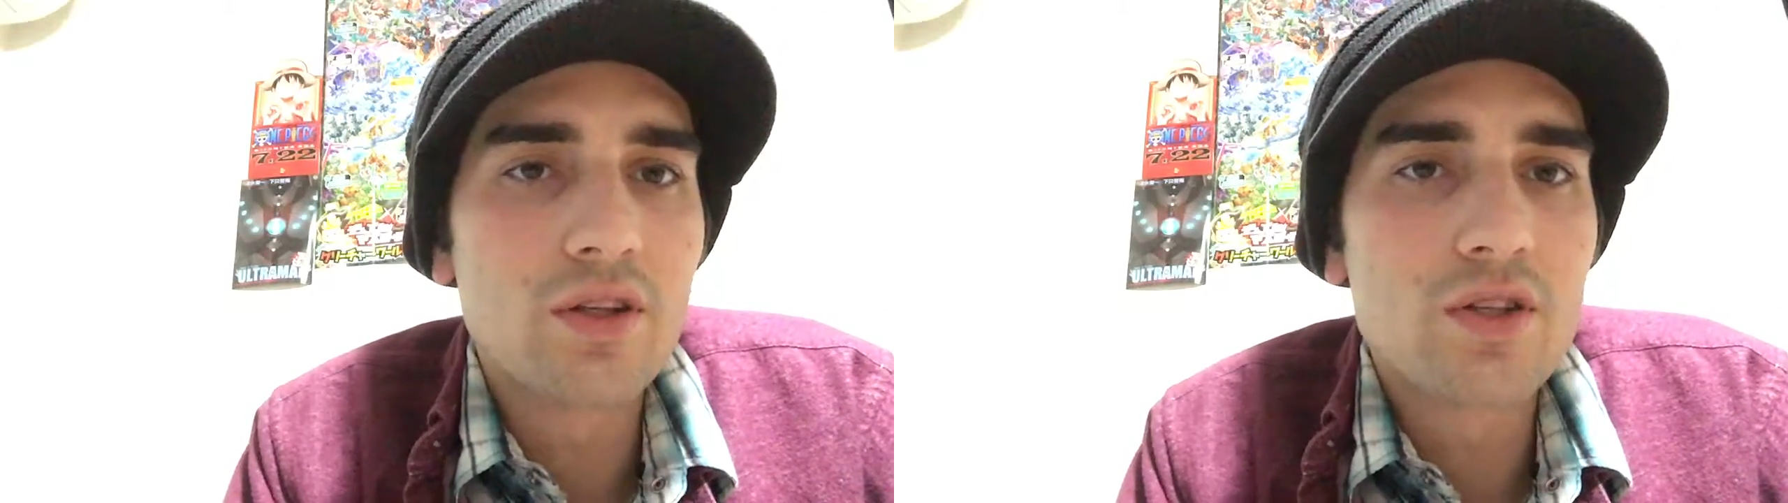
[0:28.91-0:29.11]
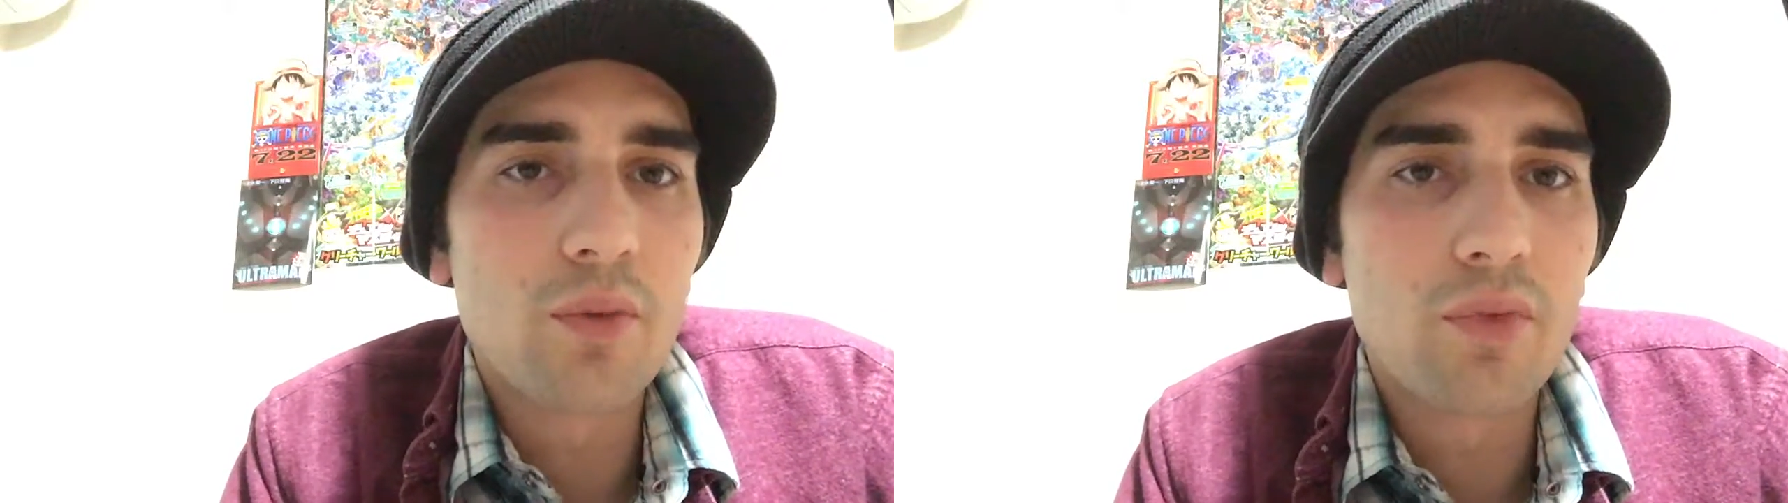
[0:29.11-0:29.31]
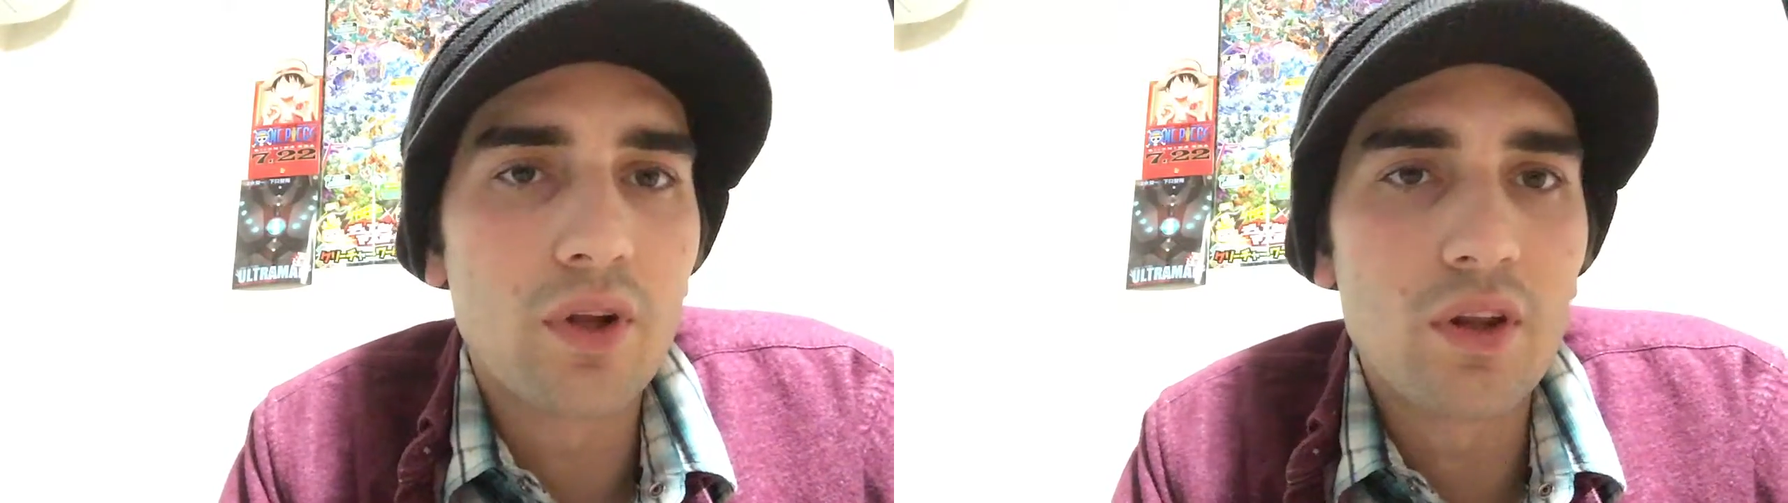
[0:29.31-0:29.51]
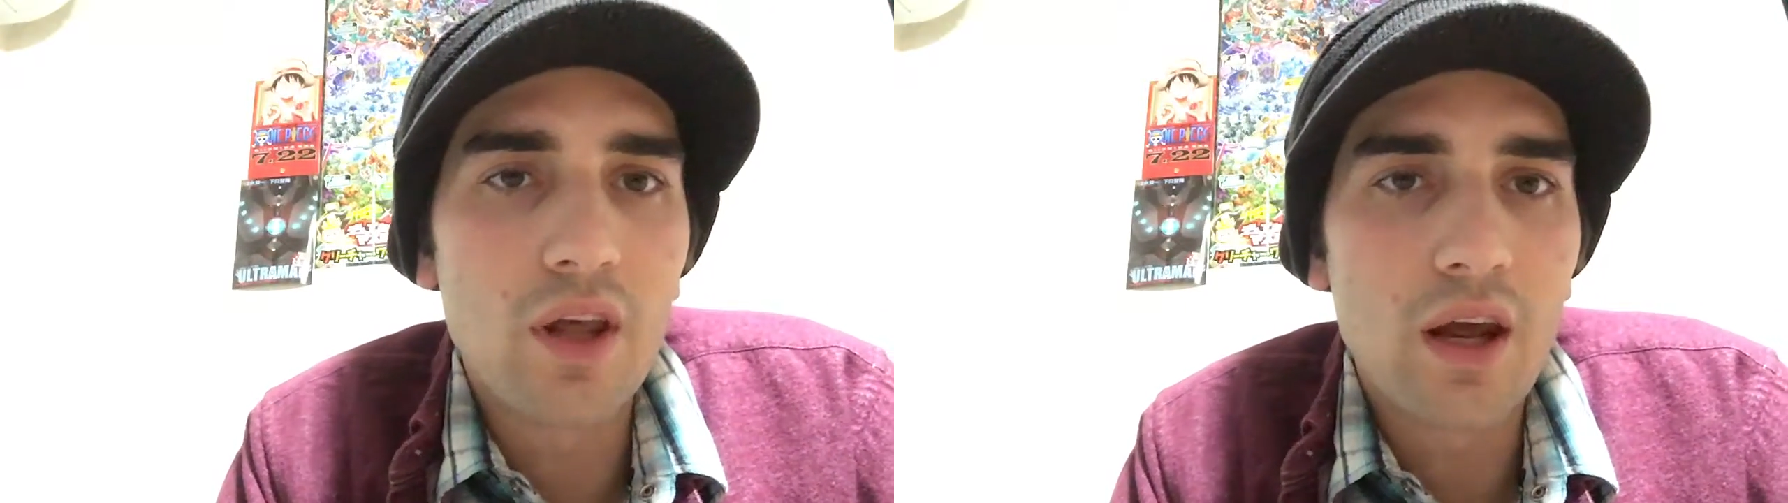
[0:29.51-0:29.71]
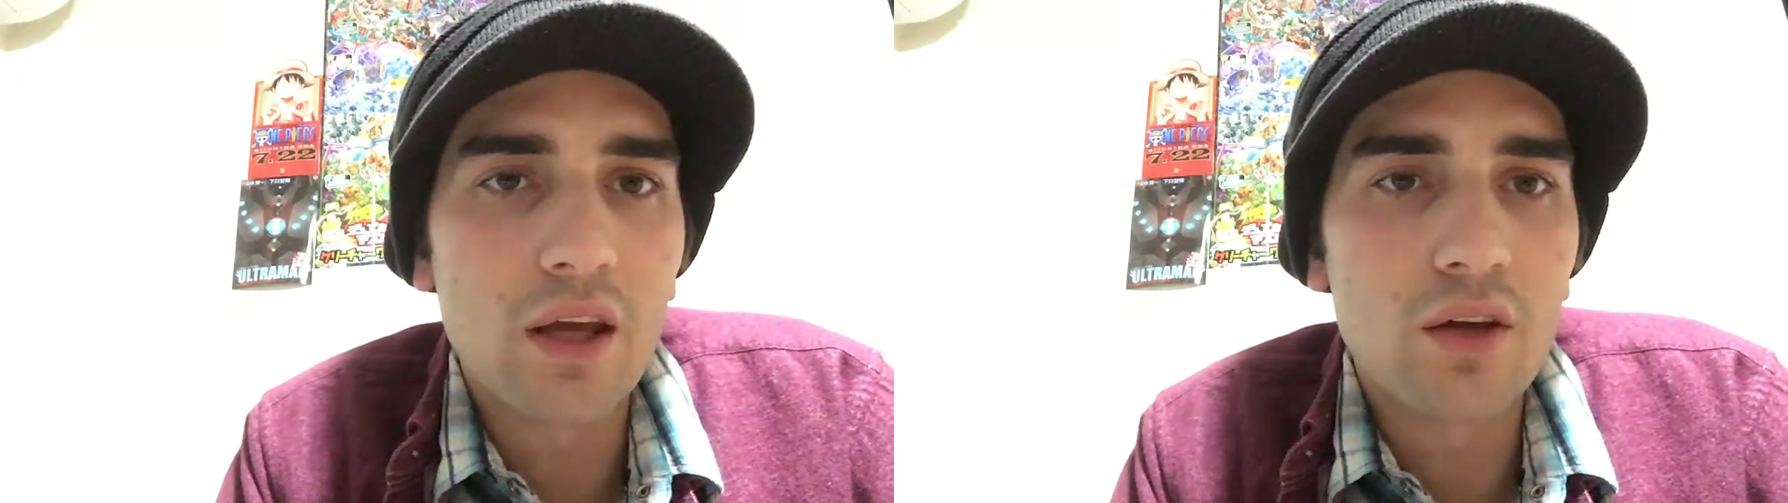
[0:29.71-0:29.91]
something
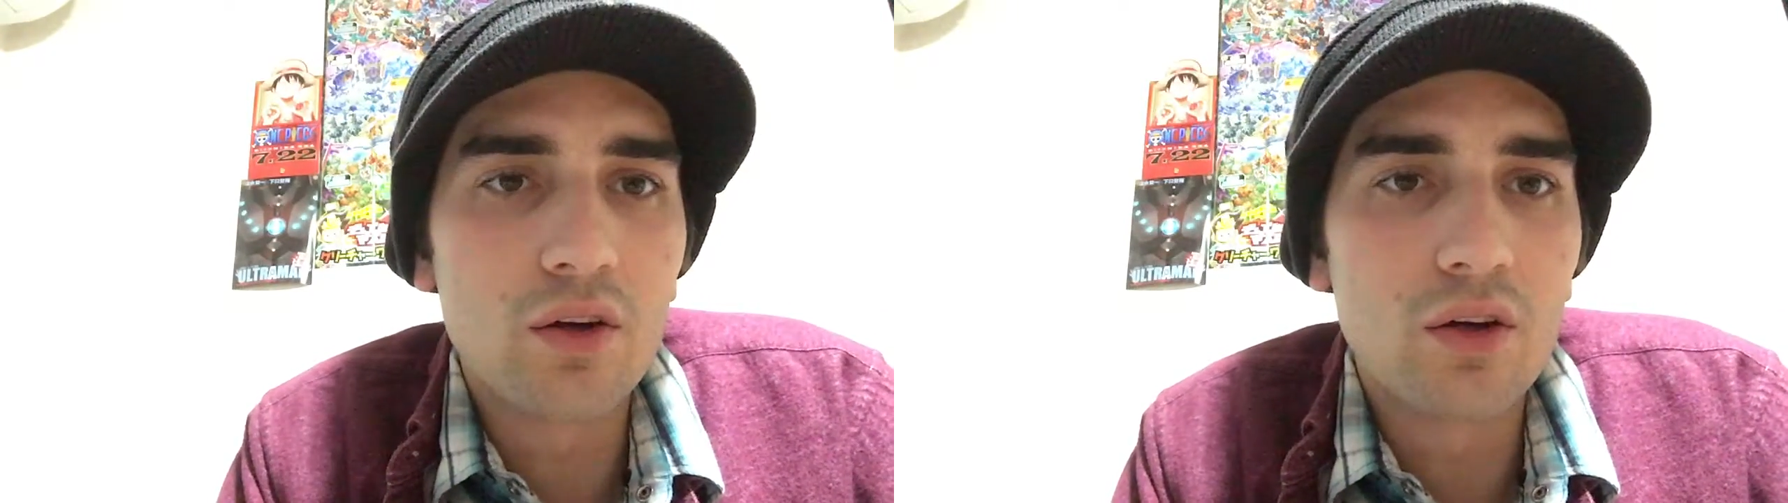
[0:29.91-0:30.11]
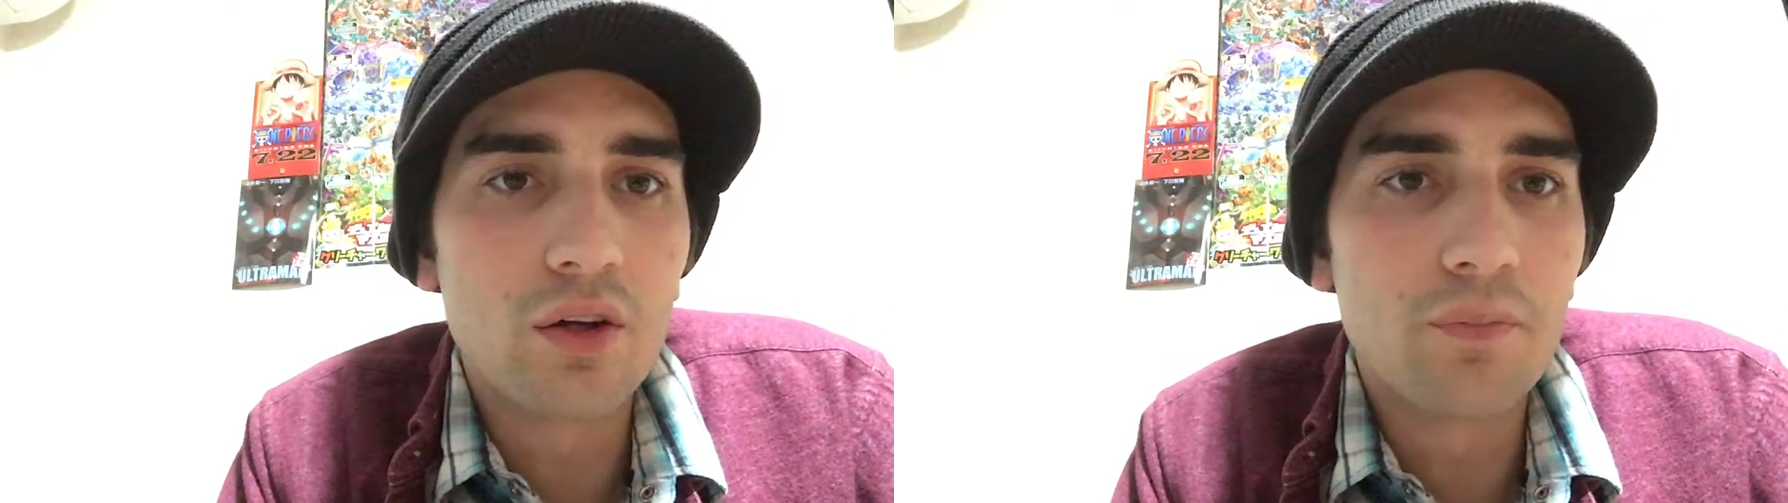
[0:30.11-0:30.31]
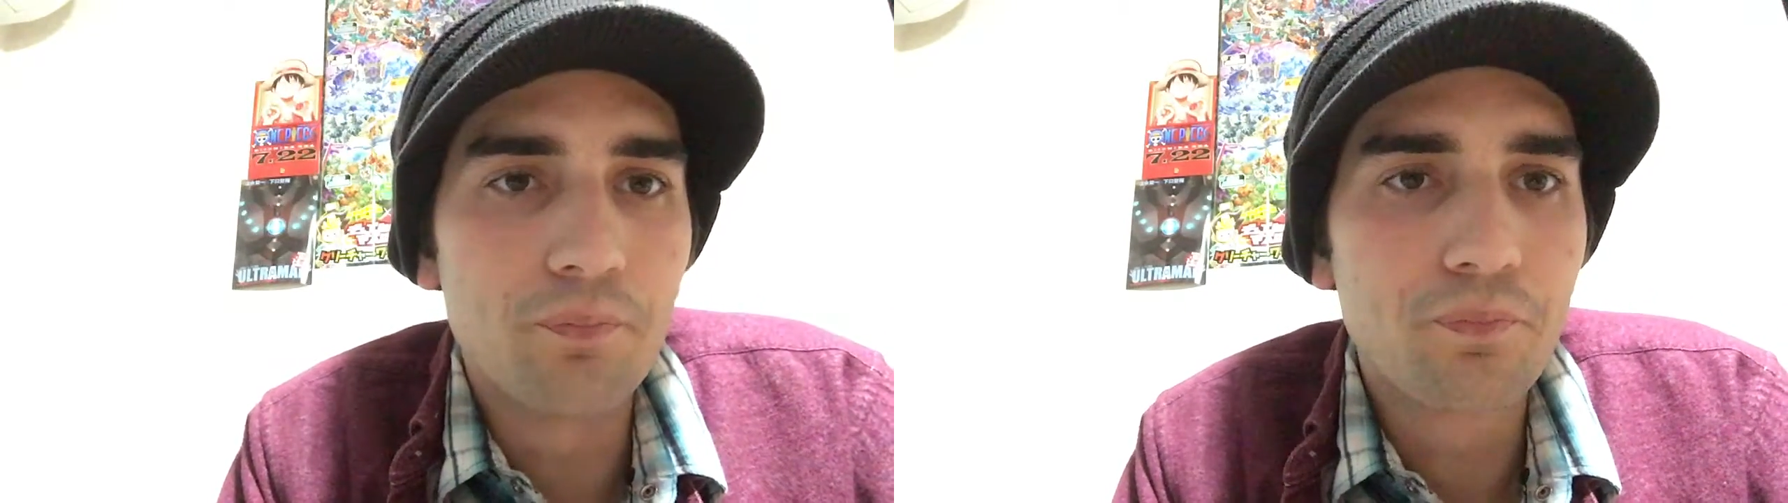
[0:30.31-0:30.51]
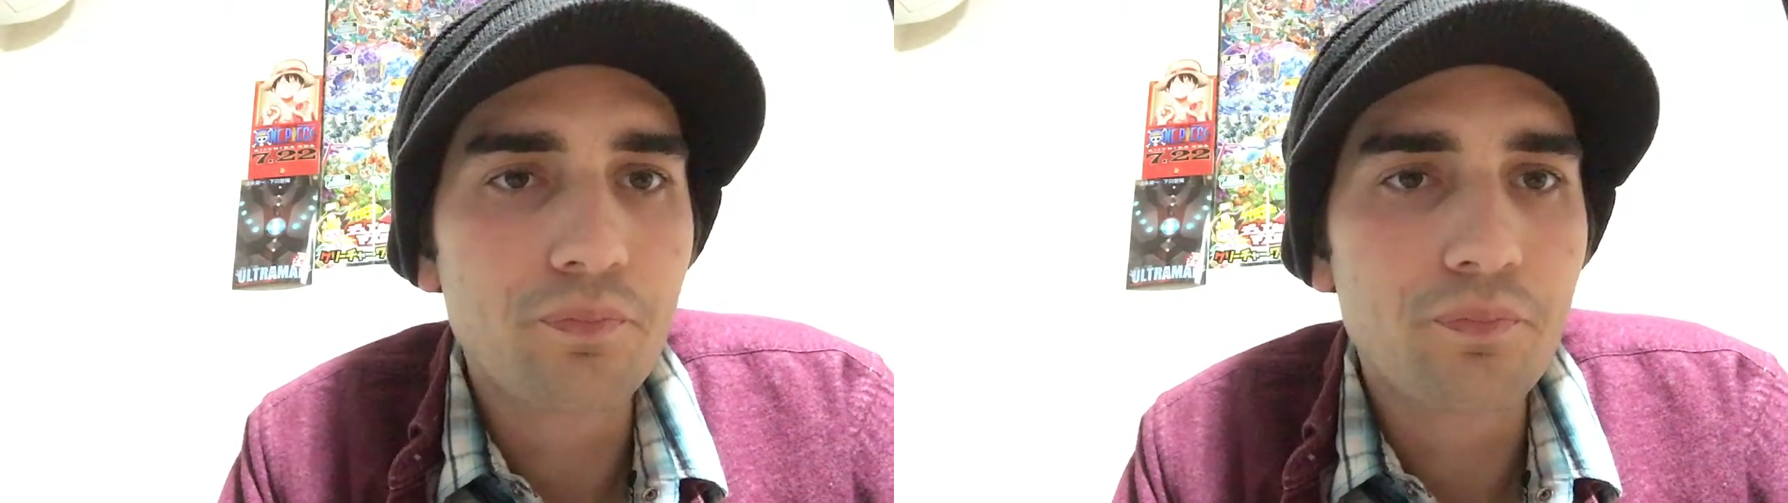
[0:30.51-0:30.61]
that I could